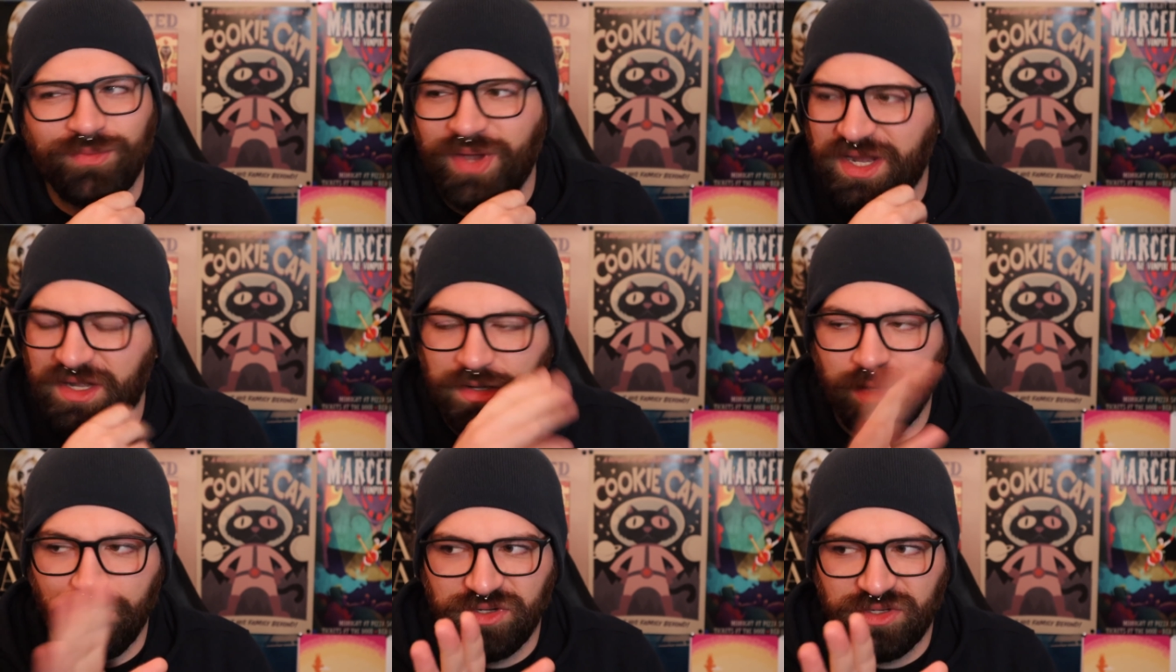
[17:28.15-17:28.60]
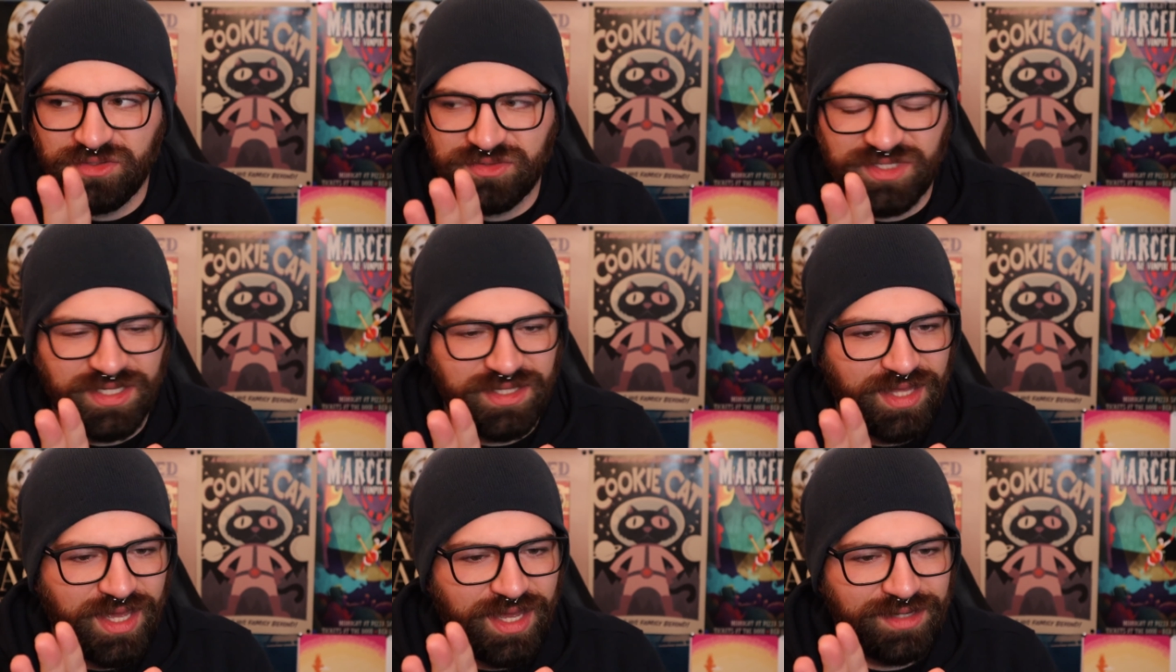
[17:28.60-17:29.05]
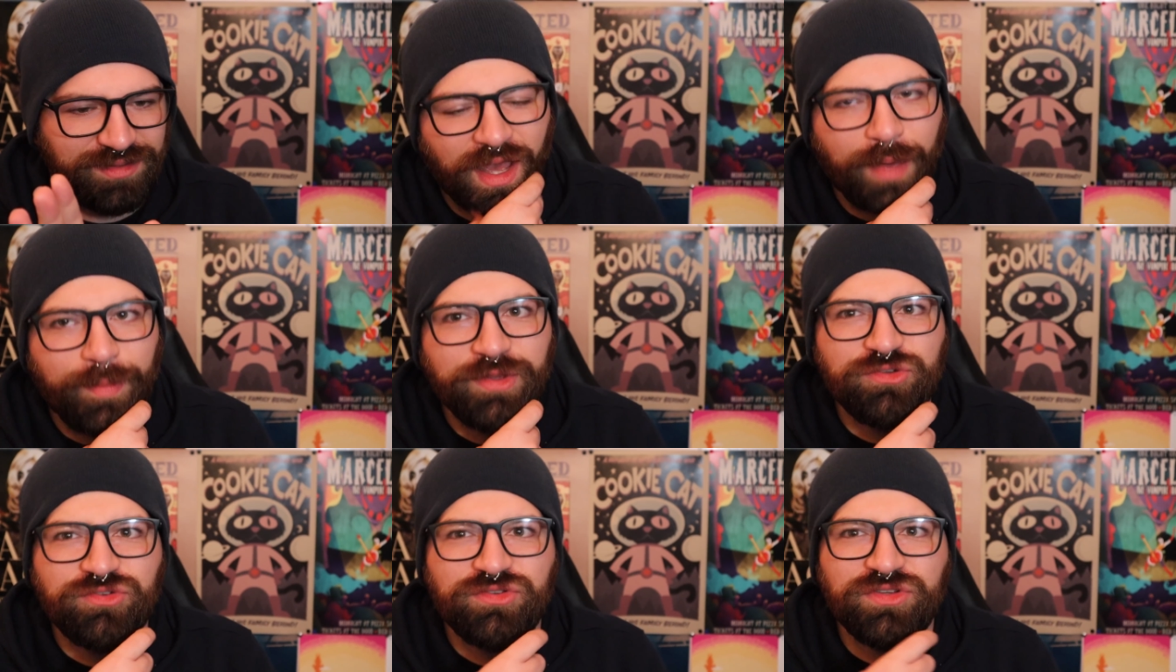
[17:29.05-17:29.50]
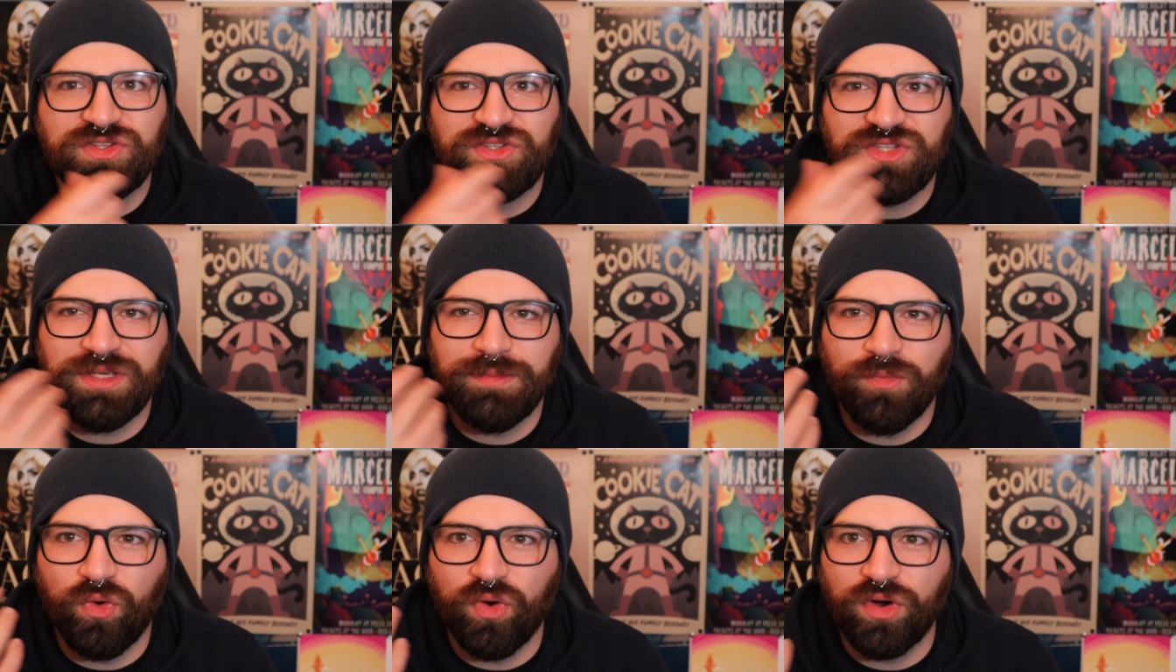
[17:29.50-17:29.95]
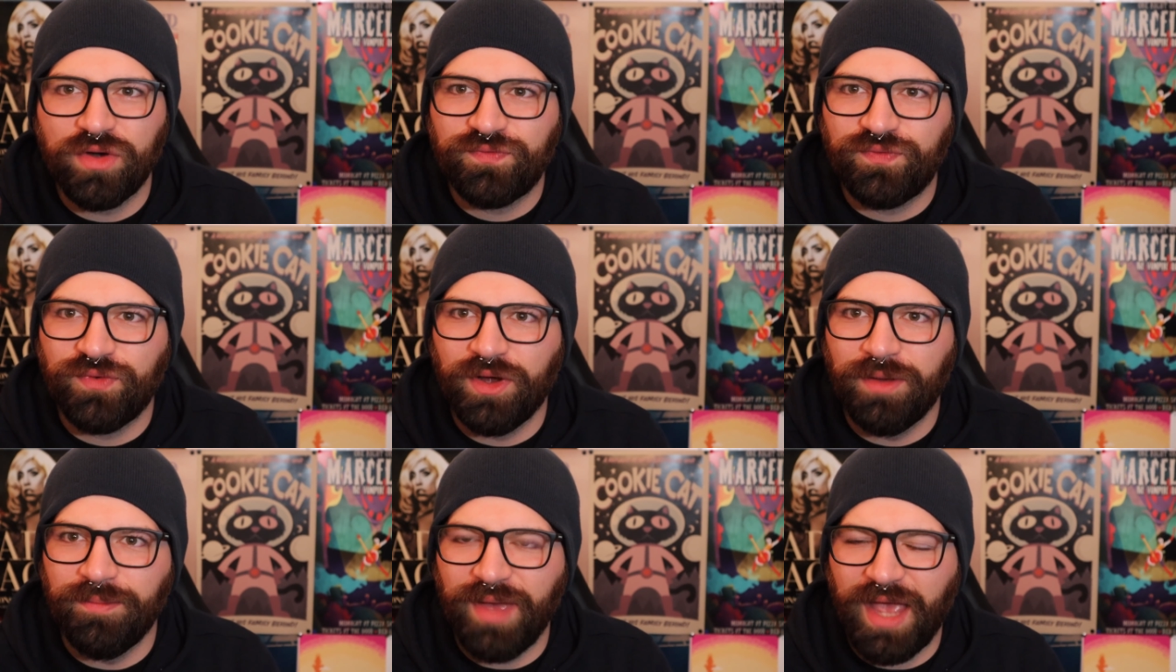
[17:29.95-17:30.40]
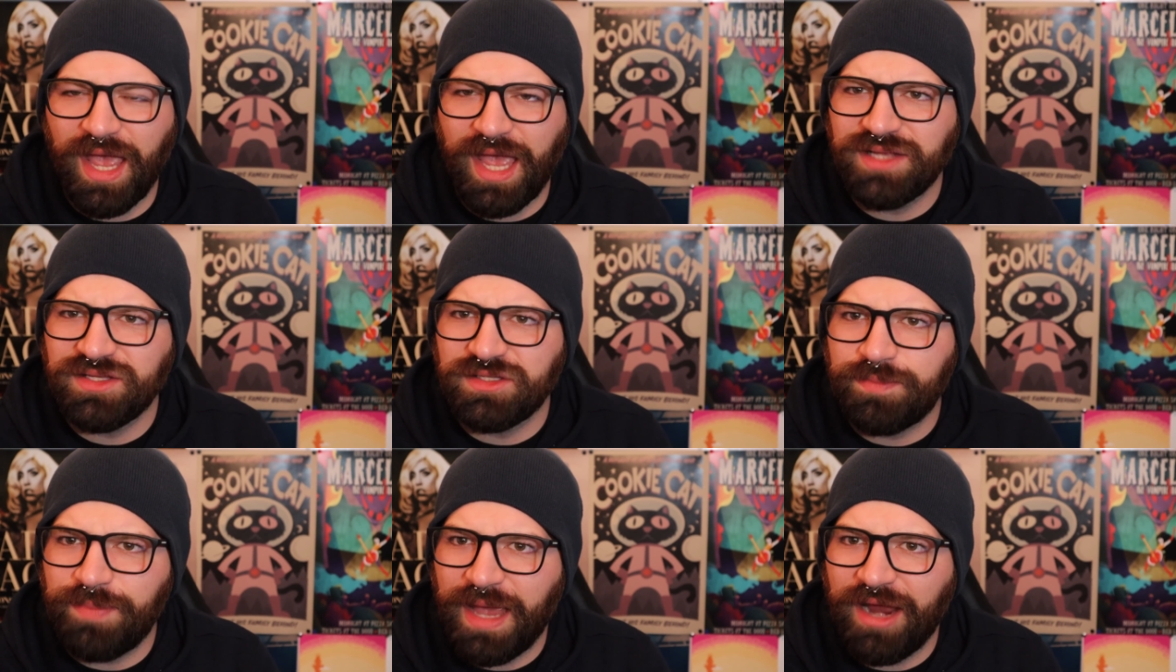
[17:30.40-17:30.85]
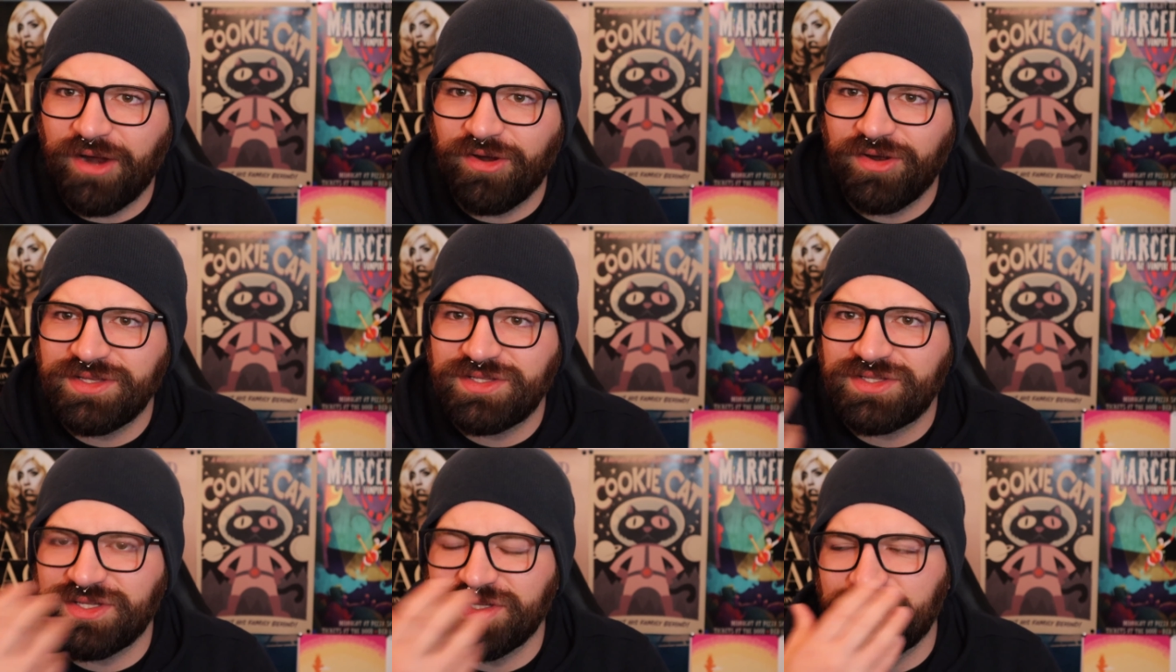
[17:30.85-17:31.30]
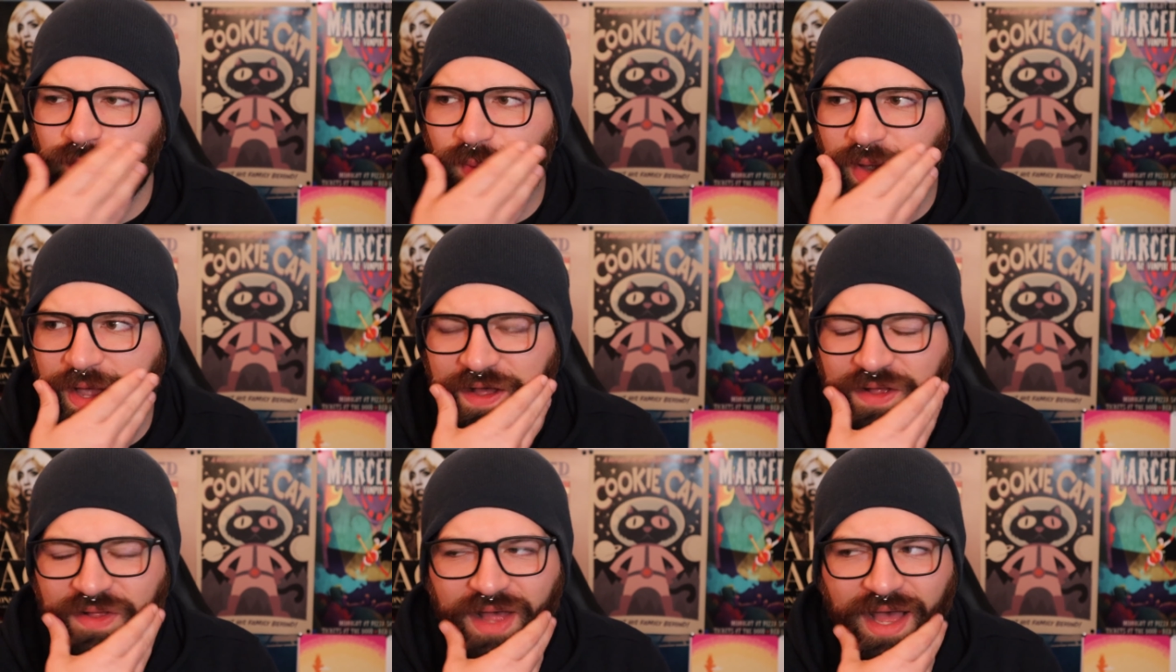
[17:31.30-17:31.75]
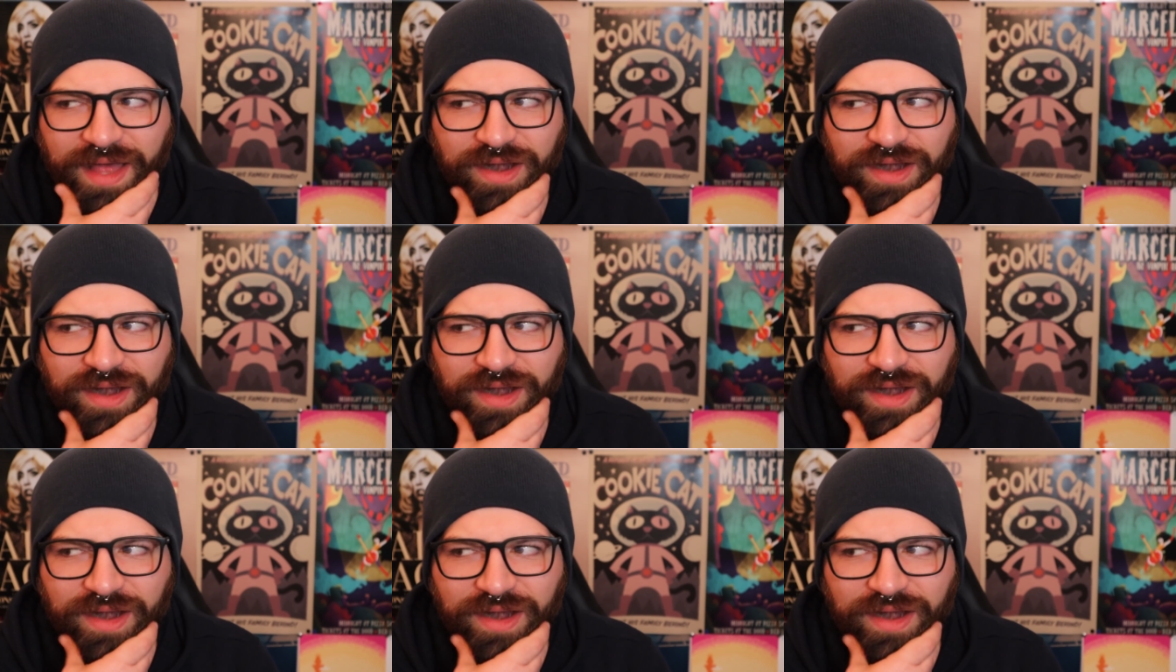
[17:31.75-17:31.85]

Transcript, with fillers: Wait, no, don't say that. I'm interested to see more from Anne's parents as well.